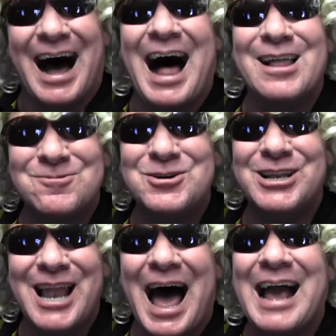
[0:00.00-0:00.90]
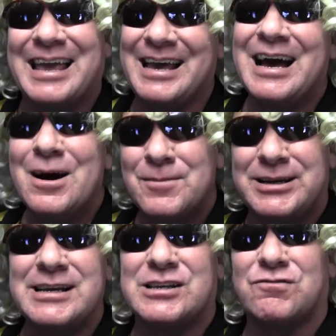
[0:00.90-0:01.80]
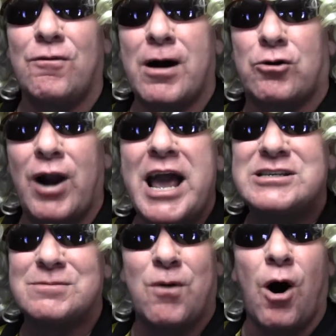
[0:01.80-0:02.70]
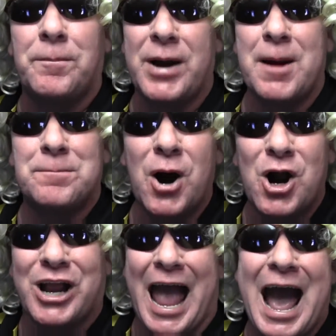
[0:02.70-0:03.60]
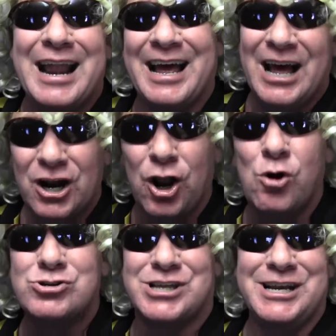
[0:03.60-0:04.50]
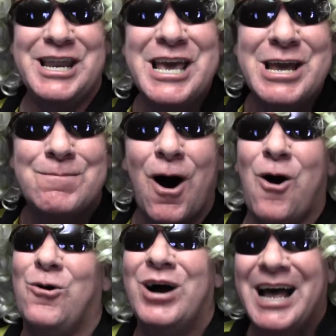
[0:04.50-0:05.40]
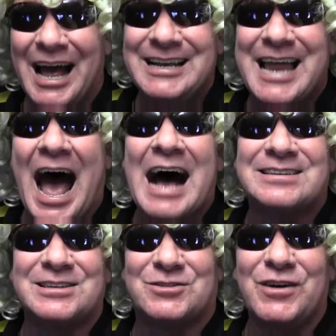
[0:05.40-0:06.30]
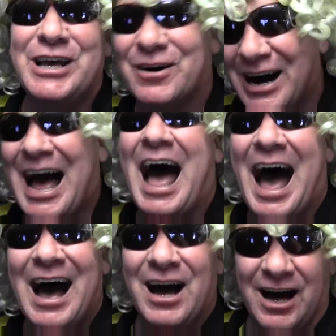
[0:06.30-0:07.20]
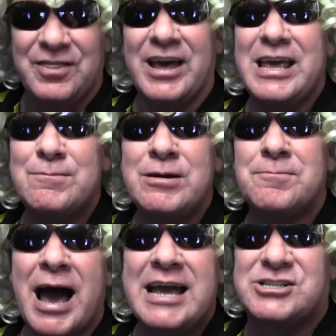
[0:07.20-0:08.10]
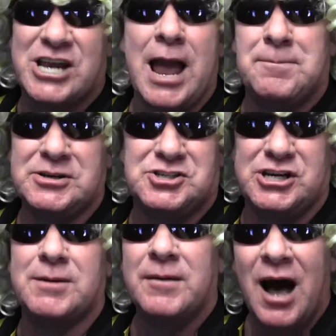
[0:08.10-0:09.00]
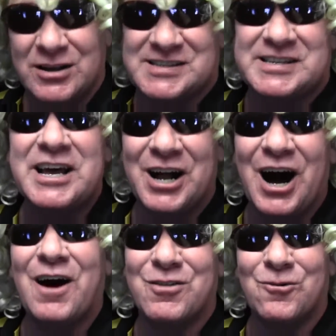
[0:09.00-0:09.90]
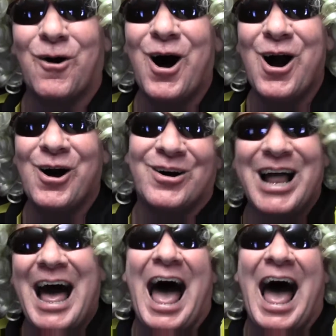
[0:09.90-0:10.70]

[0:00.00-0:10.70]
Hollywood like it, but this is from a crazy boy up in Burke County, close to Nebo and Dysartsville, the MMA Championship Center of the World.